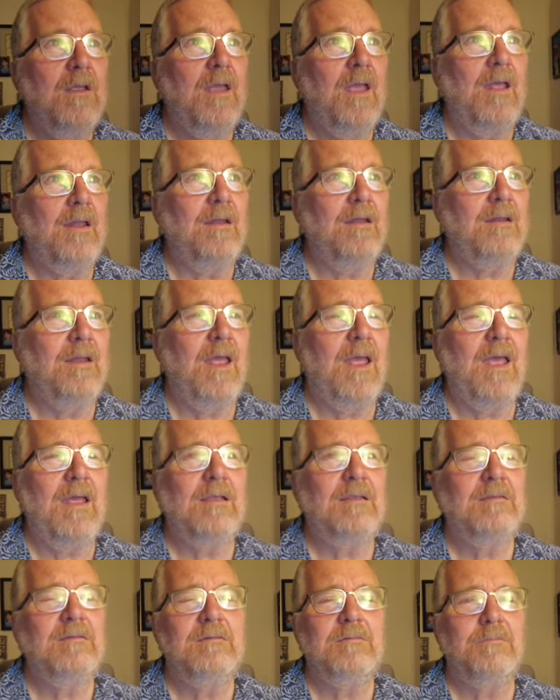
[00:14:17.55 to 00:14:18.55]
and it
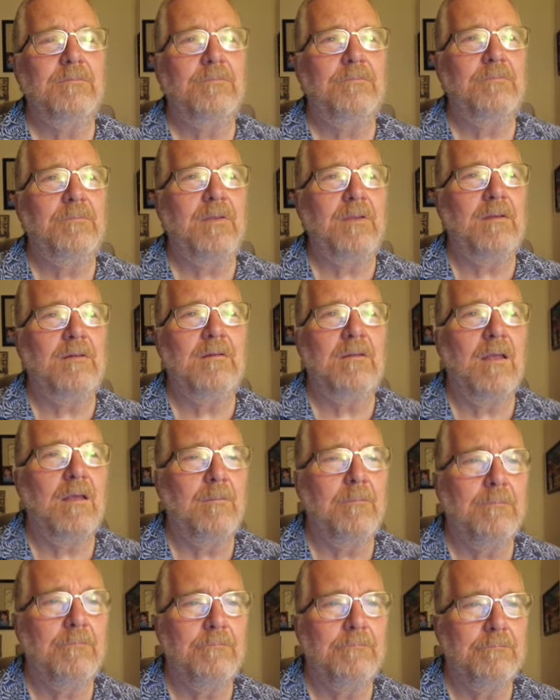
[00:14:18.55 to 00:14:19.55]
has been a
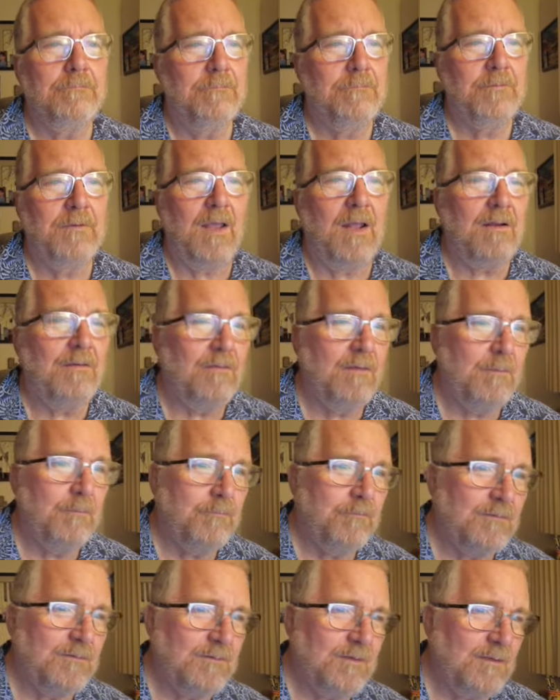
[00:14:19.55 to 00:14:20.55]
kind of the
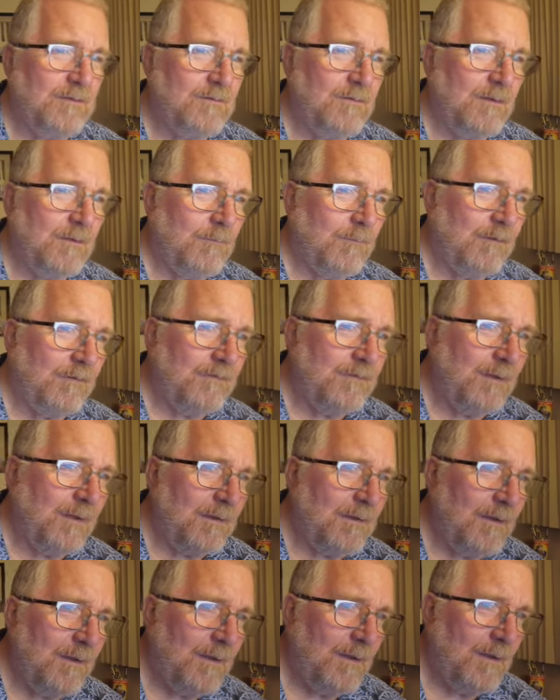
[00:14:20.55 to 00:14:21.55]
procedure that we've done.